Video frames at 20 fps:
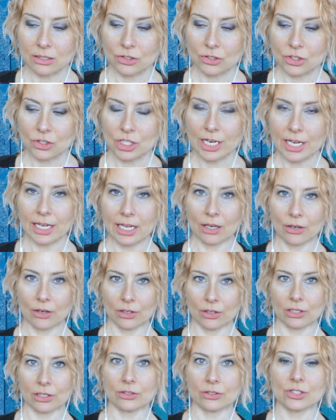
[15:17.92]
check out
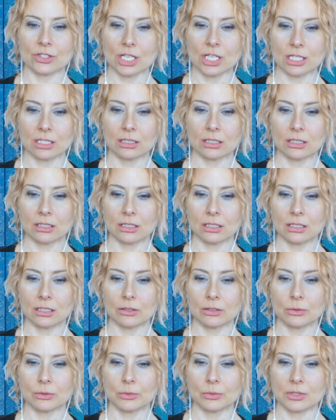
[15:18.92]
energetically
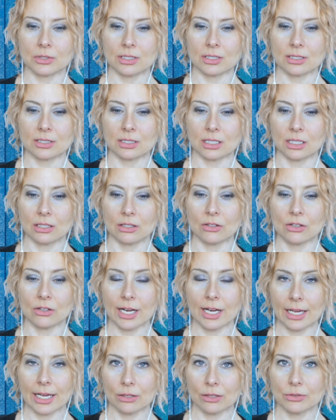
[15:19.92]
who was in your
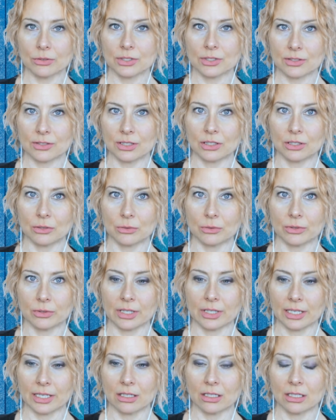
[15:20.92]
house, that you were
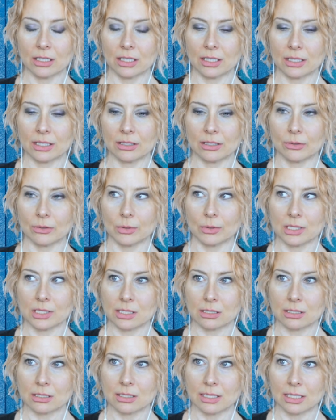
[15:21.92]
there, and there was
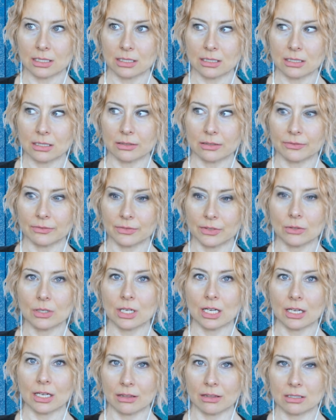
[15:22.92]
a sense of,
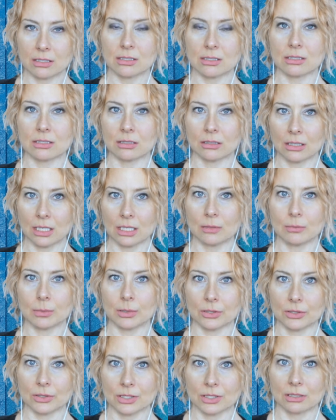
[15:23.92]
okay, this is a light
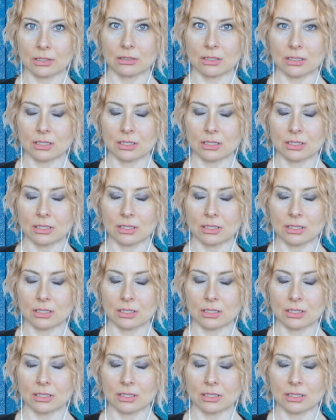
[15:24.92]
person.